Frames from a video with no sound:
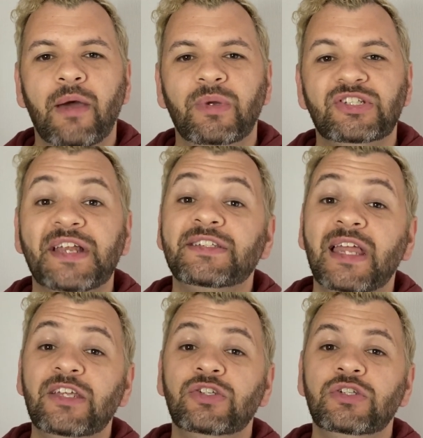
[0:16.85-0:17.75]
which
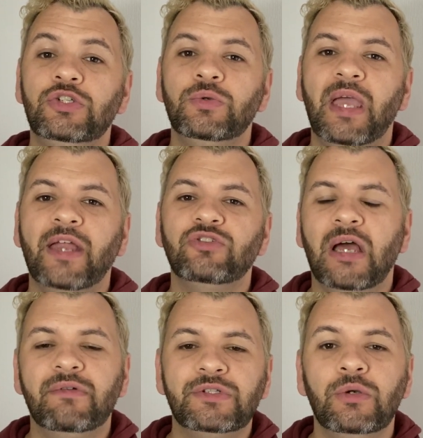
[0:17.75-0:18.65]
destinations you can
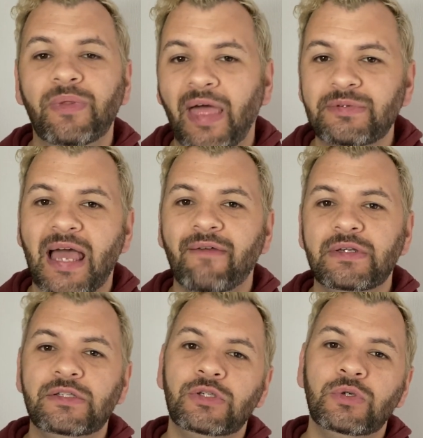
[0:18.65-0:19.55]
travel to without
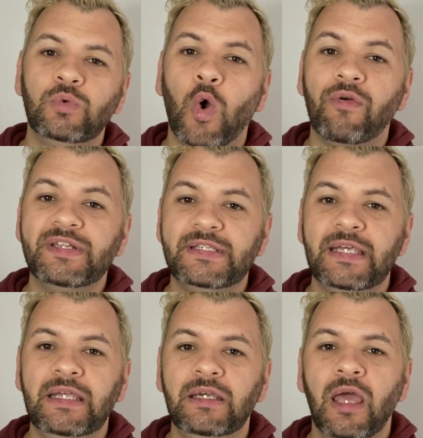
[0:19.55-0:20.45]
having to
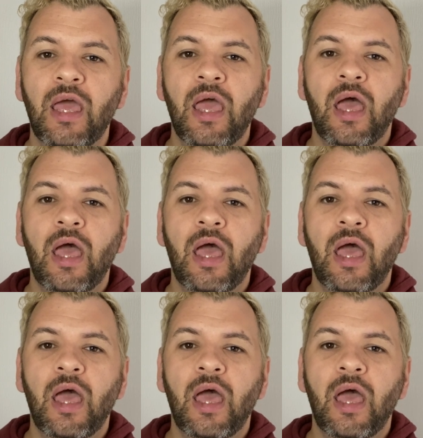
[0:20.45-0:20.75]
quarantine